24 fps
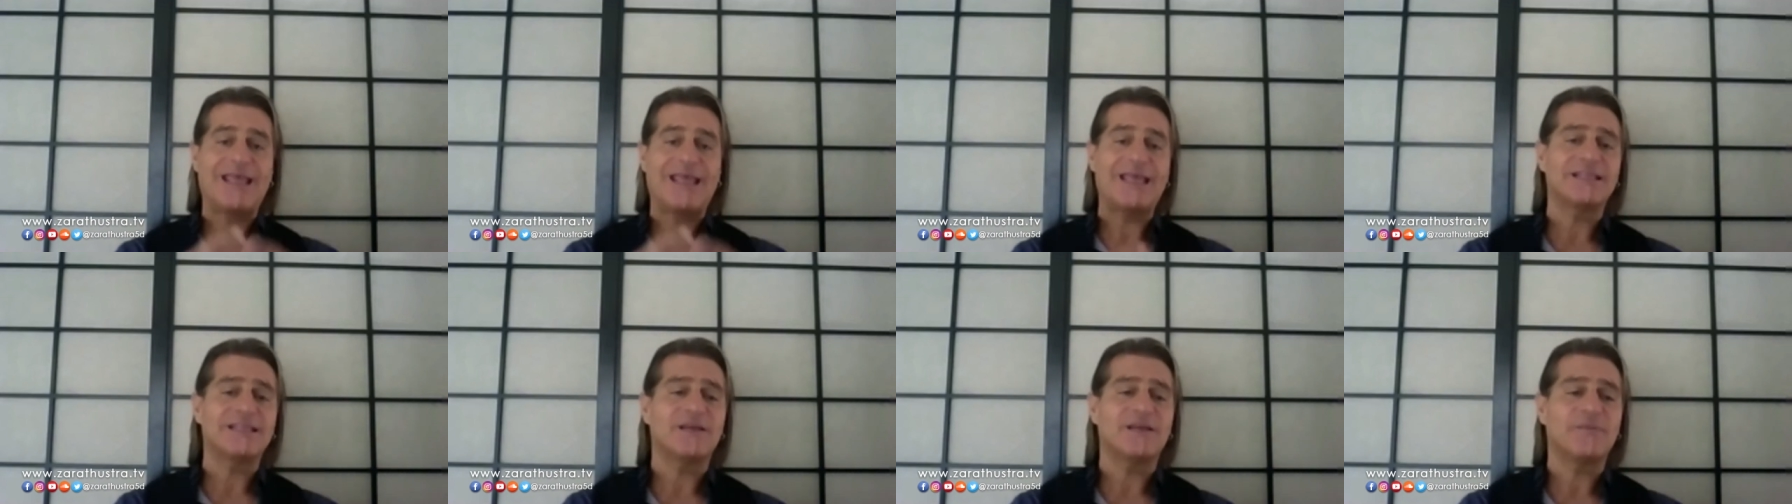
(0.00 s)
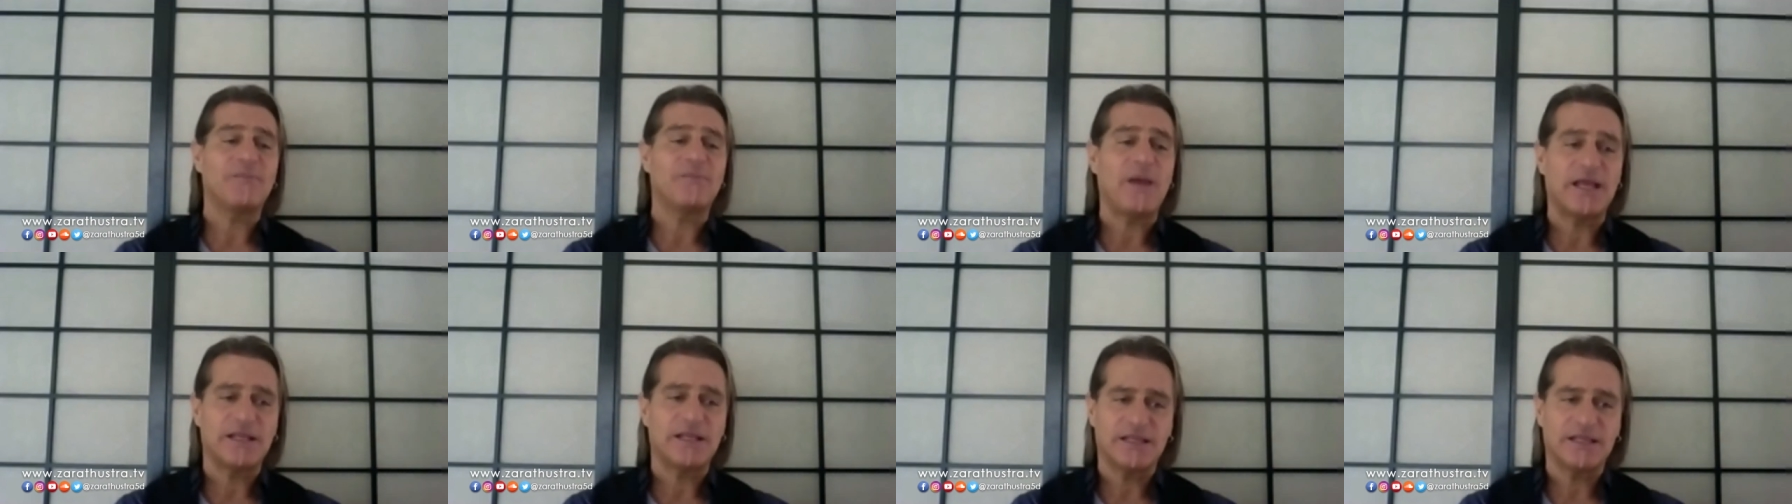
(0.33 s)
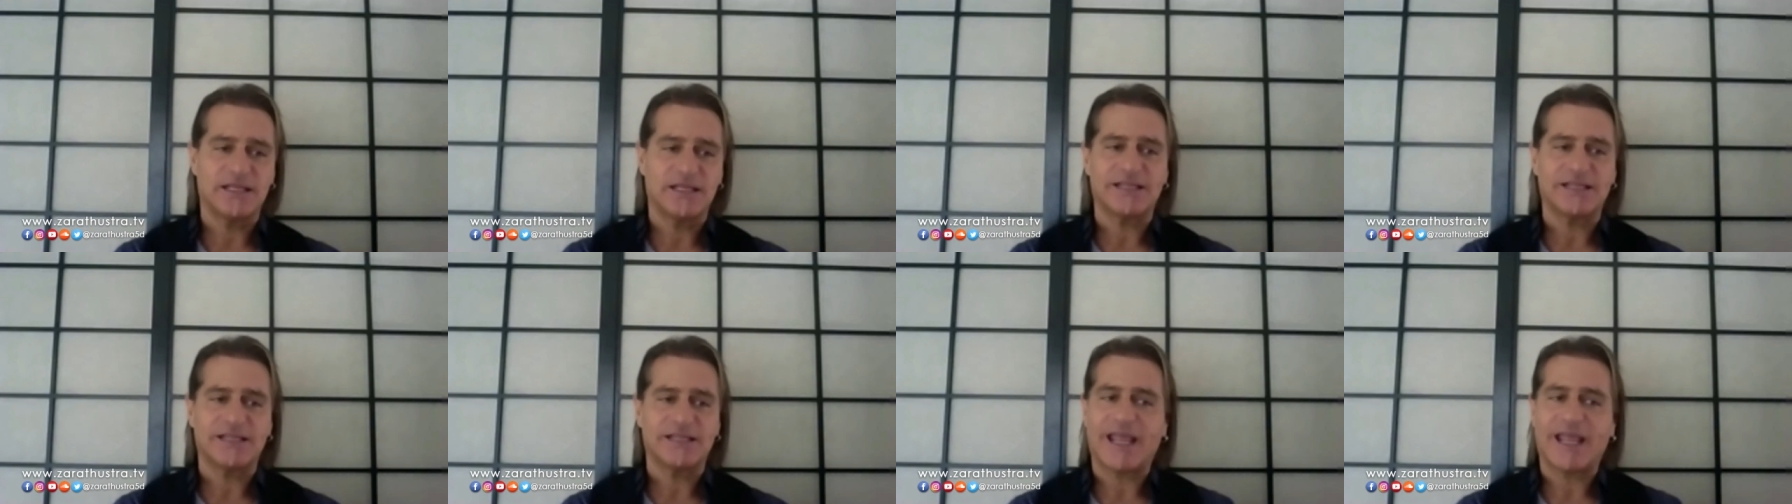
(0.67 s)

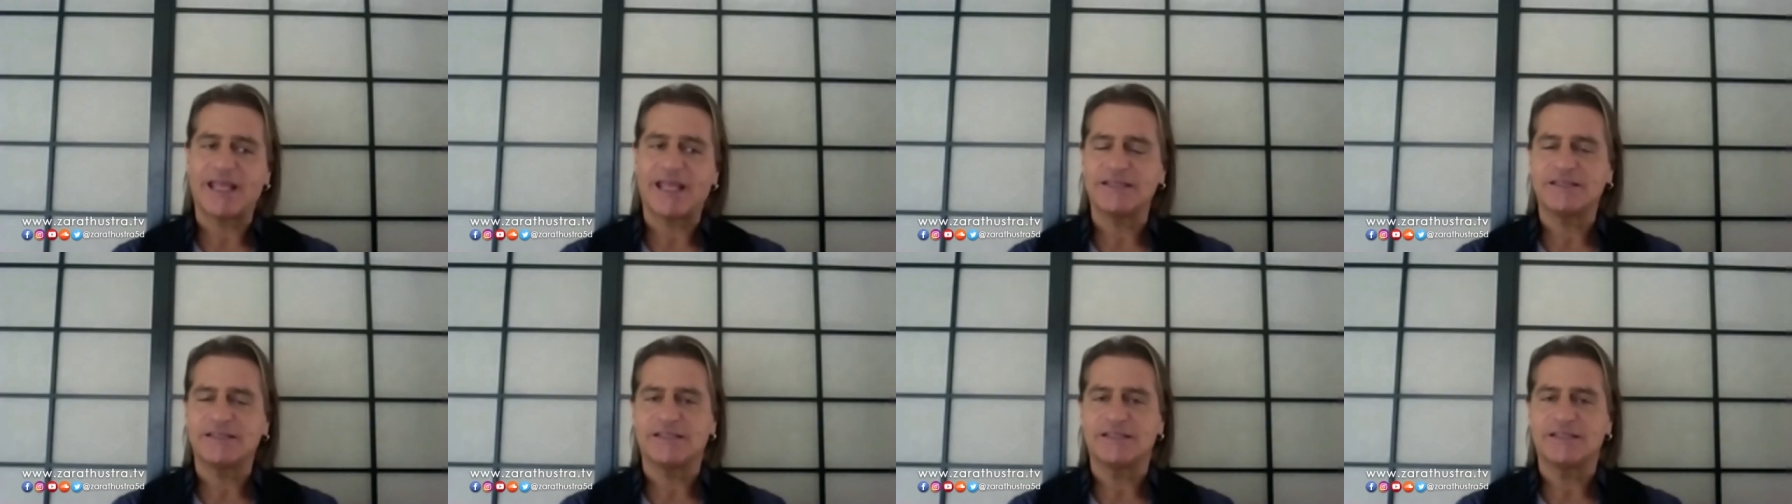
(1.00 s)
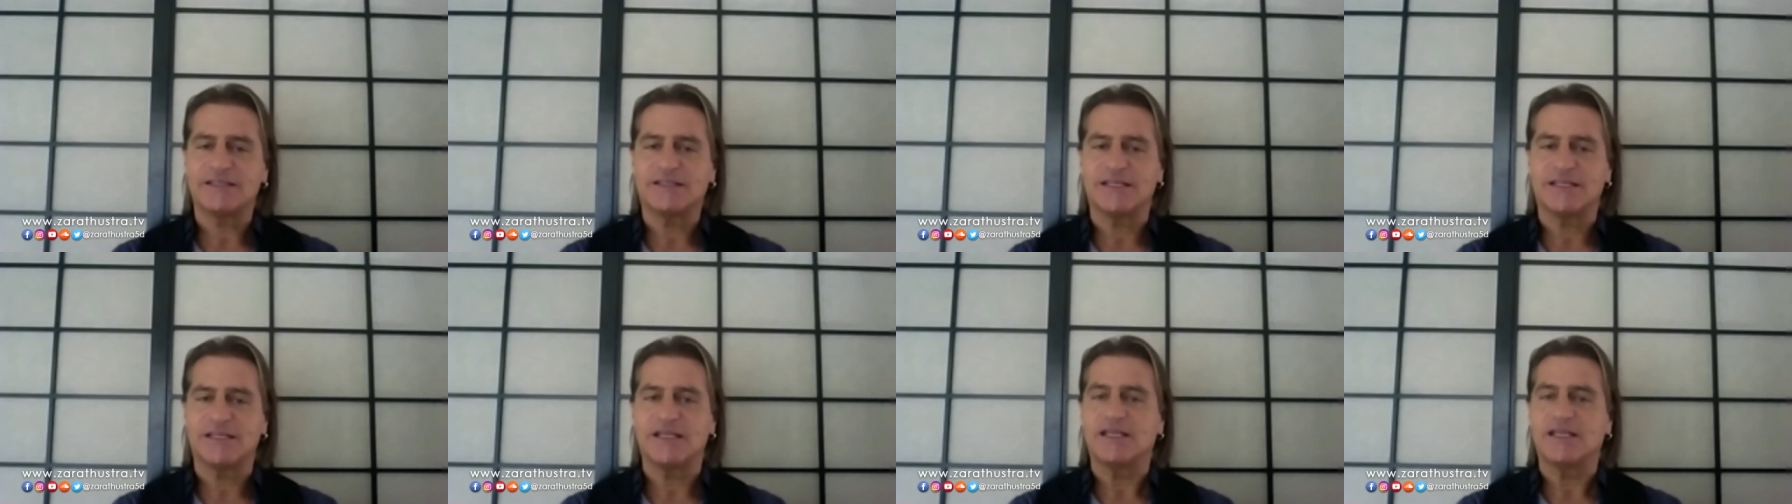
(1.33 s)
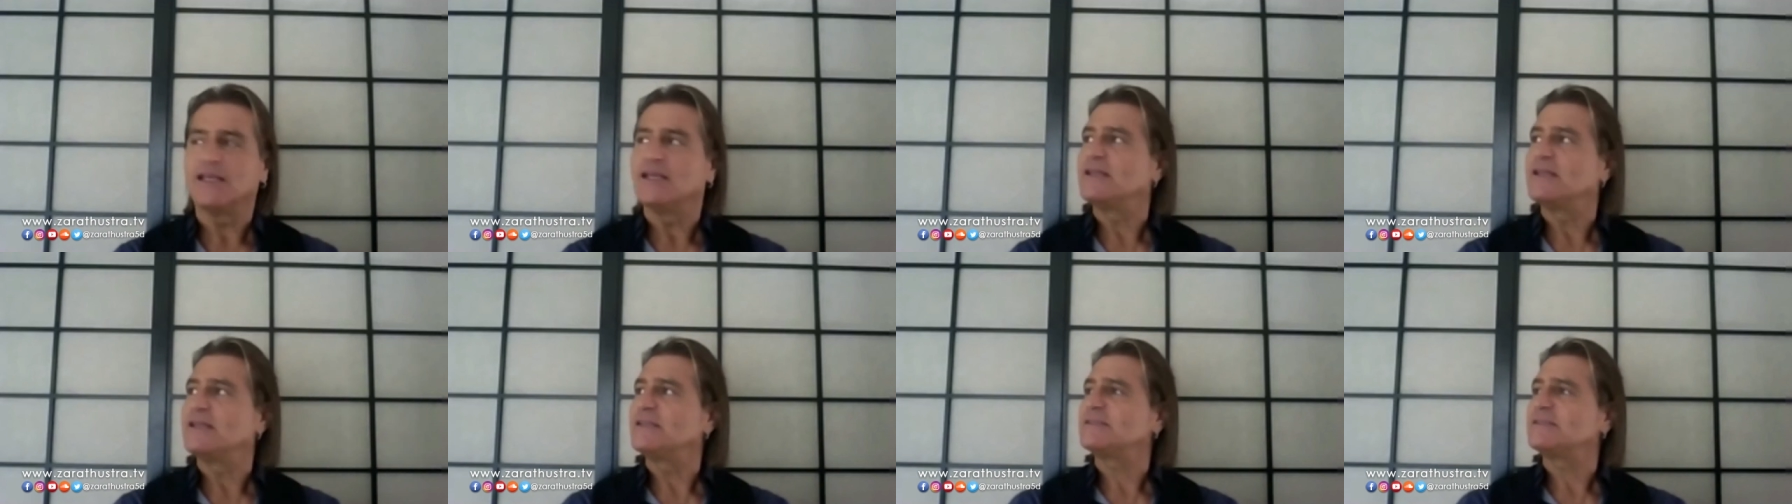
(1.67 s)
independent
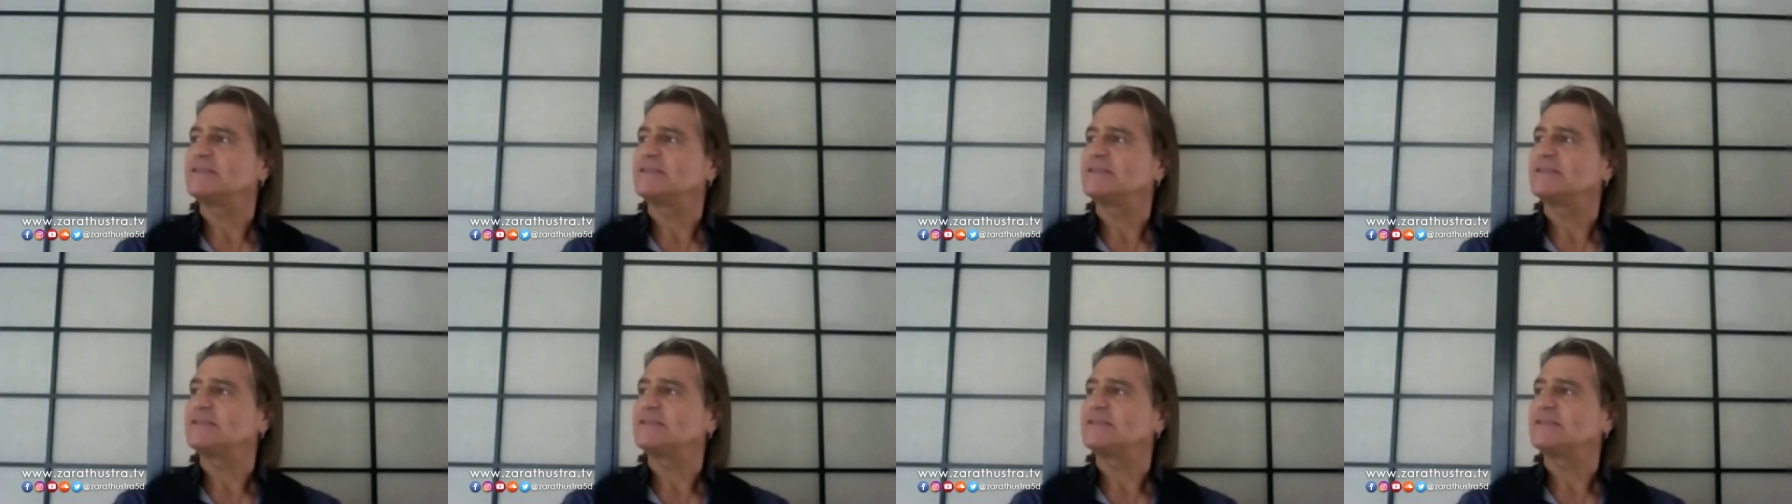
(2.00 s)
entity